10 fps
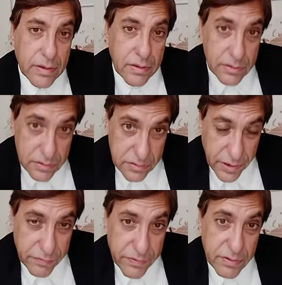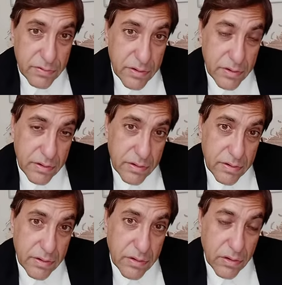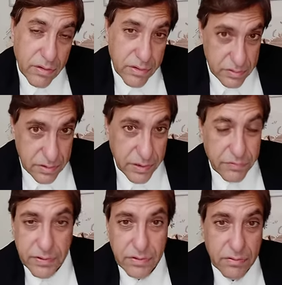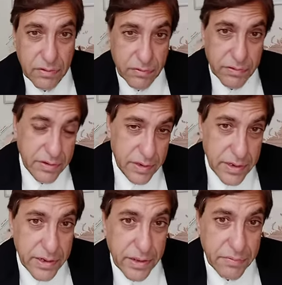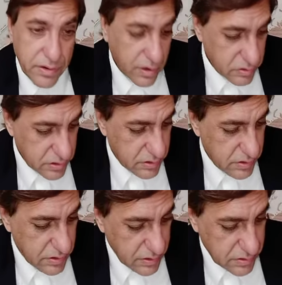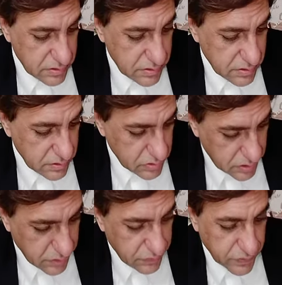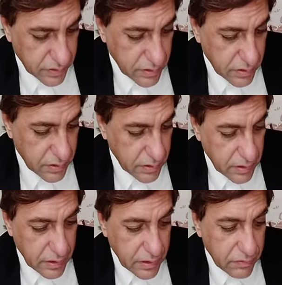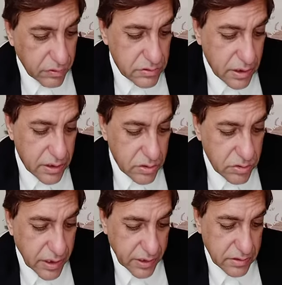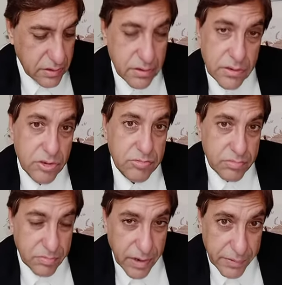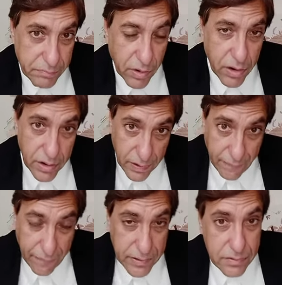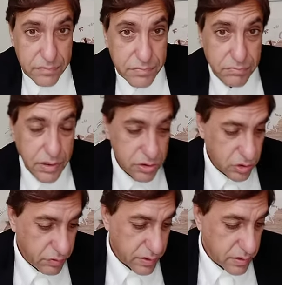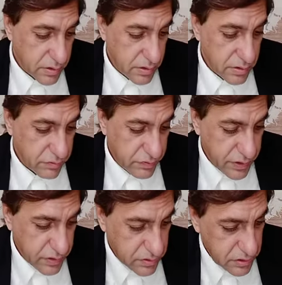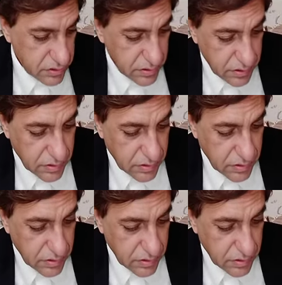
Stephen or Stephen, we in India pronounce it as Stephen. He was done to death by Paul and bunch of other Pharisees and